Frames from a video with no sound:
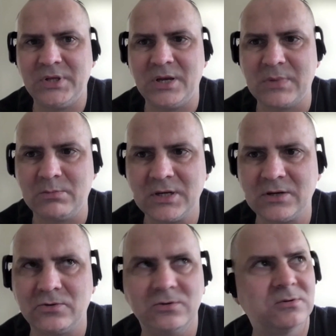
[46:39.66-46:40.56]

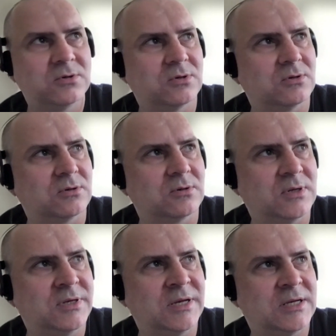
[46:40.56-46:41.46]

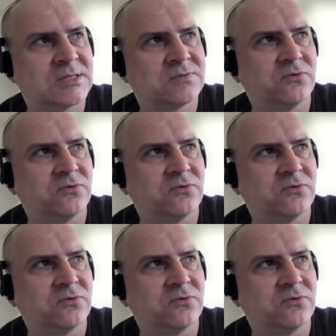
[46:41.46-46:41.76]
PMML. As